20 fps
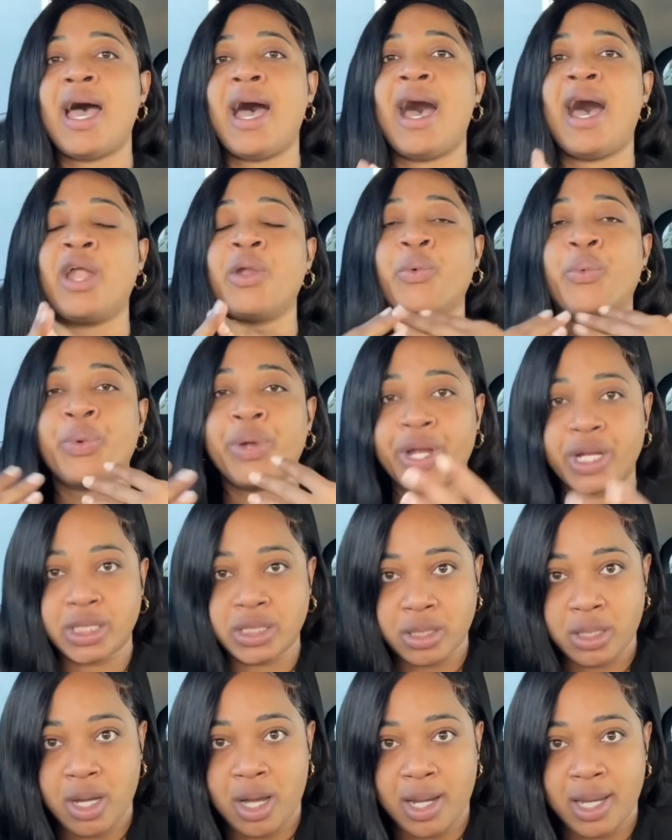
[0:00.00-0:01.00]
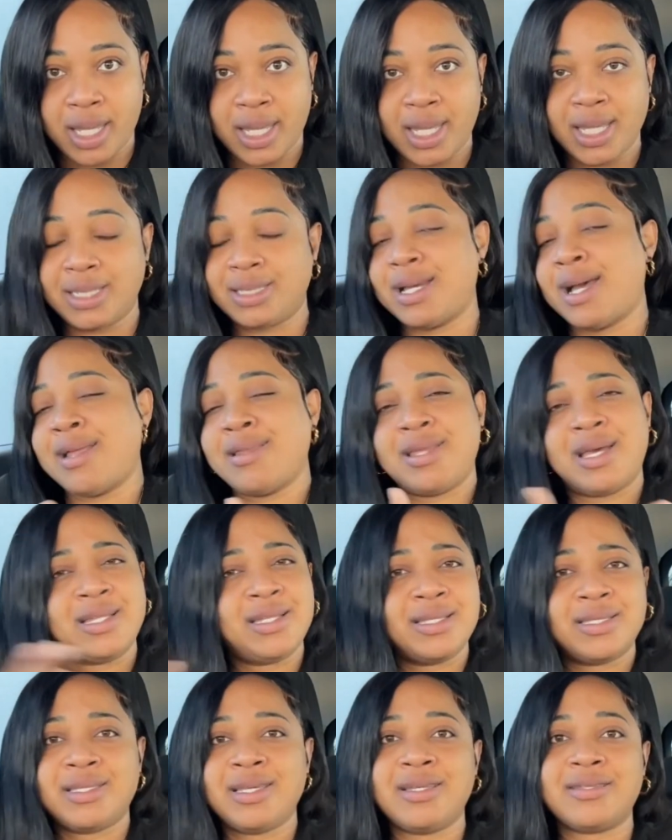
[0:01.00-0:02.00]
and where to collect it. And that
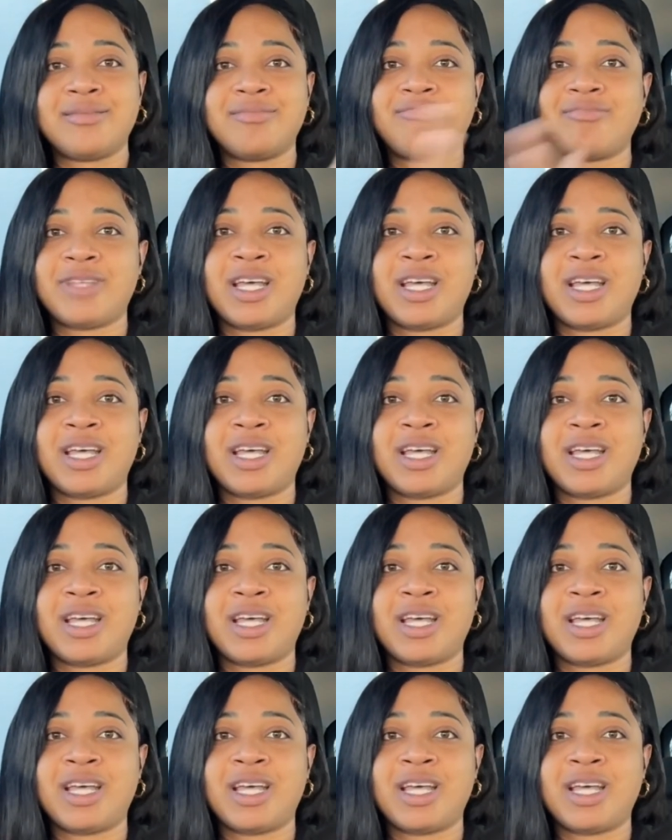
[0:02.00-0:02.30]
is it.